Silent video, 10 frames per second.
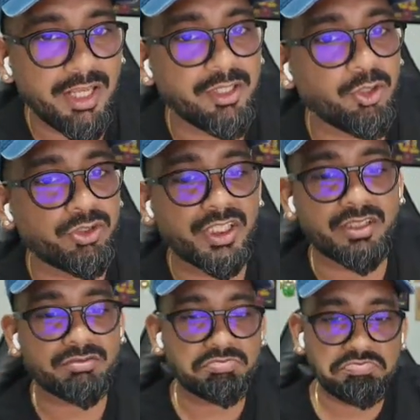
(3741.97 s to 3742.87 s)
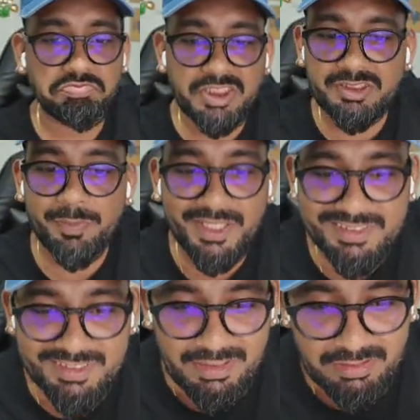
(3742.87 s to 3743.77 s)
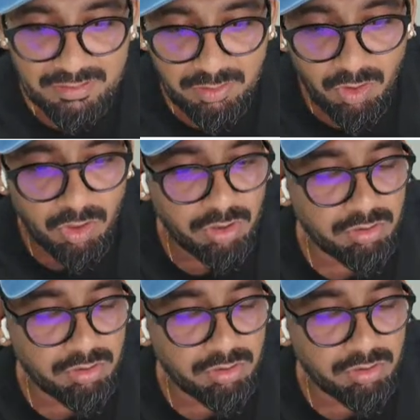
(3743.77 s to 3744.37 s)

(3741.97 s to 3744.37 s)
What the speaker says: do you think this makes sense, or